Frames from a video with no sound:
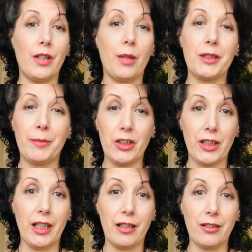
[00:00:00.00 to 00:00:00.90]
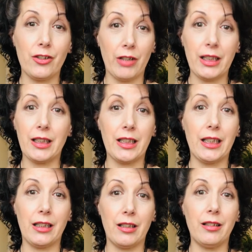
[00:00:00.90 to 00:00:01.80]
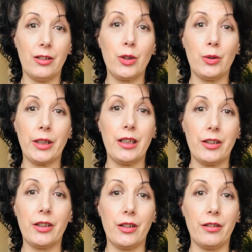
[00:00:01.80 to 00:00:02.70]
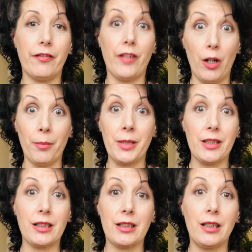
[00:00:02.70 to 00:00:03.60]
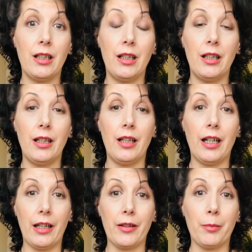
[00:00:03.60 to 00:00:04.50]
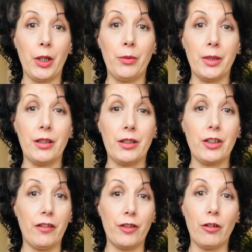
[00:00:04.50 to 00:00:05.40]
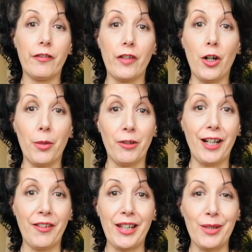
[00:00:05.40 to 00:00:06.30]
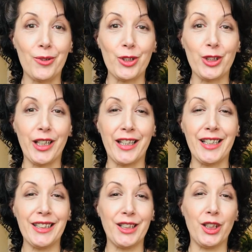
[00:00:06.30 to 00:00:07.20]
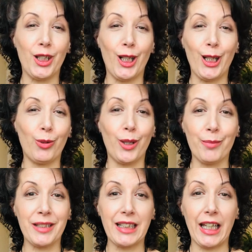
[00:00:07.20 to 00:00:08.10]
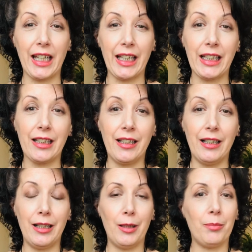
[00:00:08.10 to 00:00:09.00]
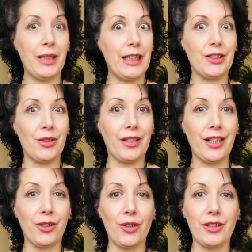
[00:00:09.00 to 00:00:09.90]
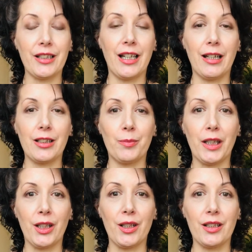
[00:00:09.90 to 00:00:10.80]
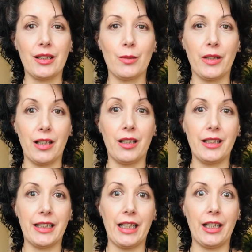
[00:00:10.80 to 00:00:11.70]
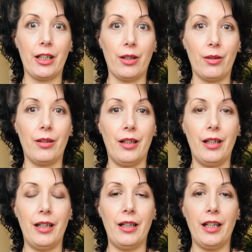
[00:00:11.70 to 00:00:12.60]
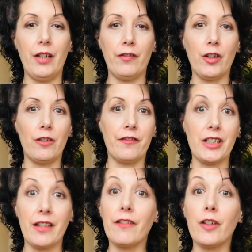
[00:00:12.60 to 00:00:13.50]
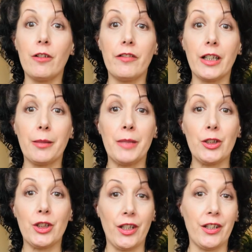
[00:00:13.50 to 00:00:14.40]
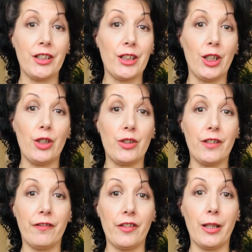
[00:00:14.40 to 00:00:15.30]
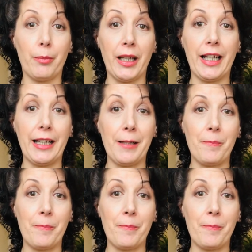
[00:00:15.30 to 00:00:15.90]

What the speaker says: I'm especially interested in talking to farmers at the moment, so if you're a farmer out there watching this and you like what I'm saying, please do get in contact, because we'd like to get you involved in the Fulvic mission and the solution for the planet.